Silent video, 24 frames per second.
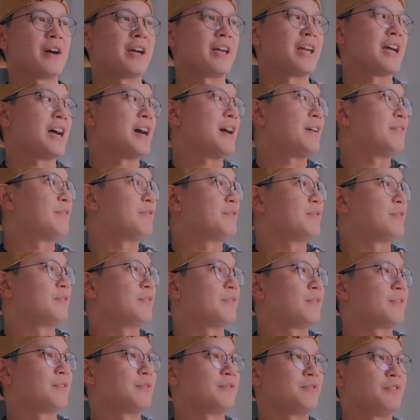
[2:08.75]
I have
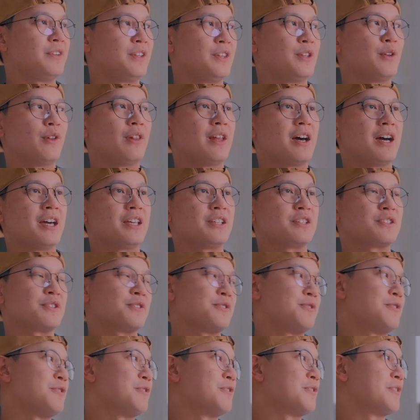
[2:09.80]
video lights
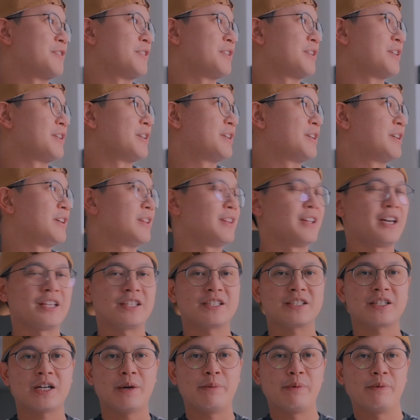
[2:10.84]
or
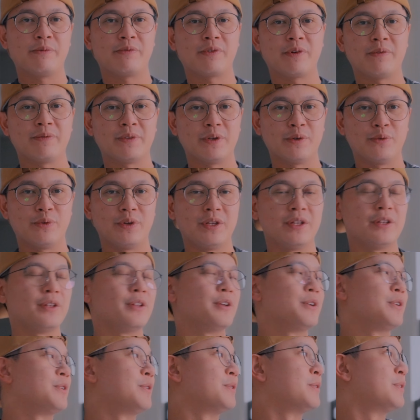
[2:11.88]
lights coming from the
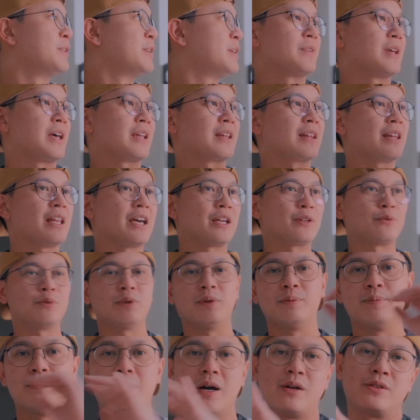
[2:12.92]
window, that light
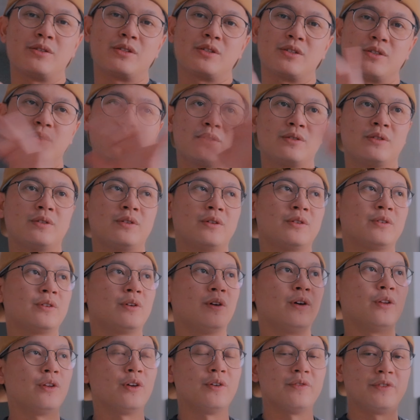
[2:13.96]
will bounce
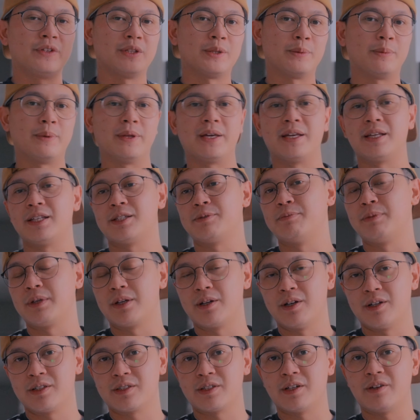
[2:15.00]
all over the place
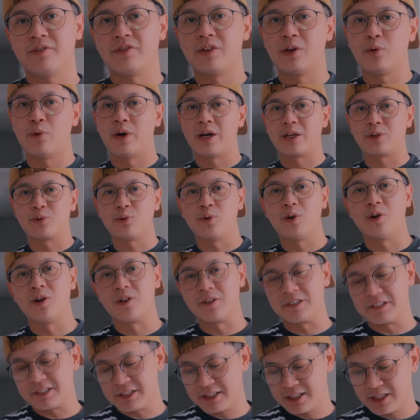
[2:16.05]
because of the white
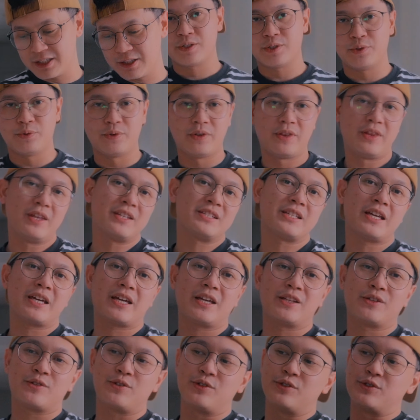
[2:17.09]
walls. So with this I
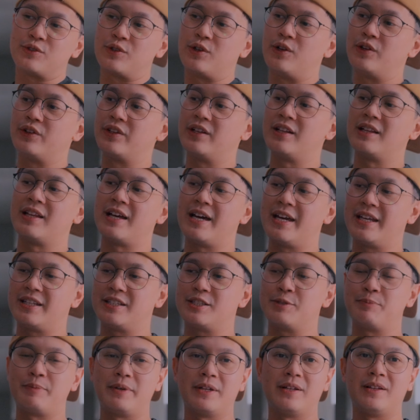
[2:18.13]
can control the light
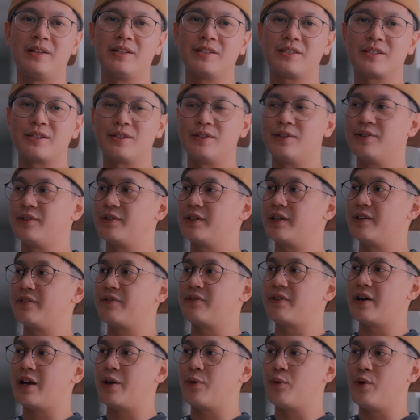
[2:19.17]
spill. So
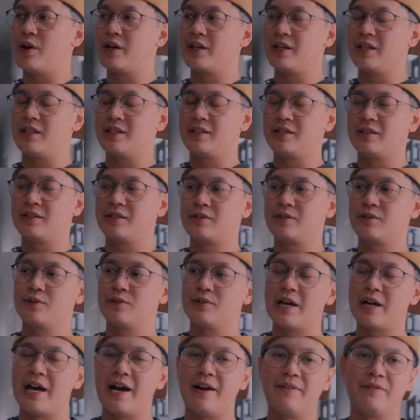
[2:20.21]
if I wanted to
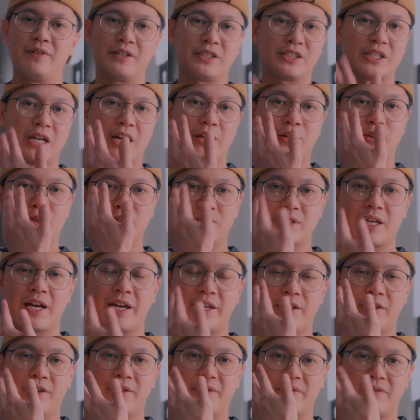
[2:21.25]
have a shadow
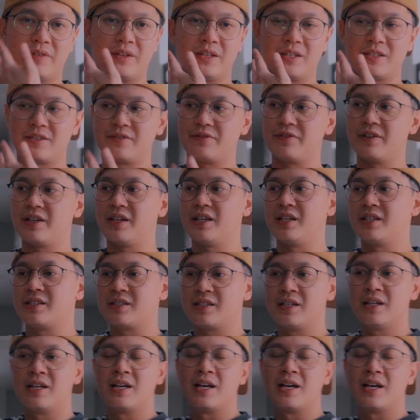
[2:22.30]
side of this face,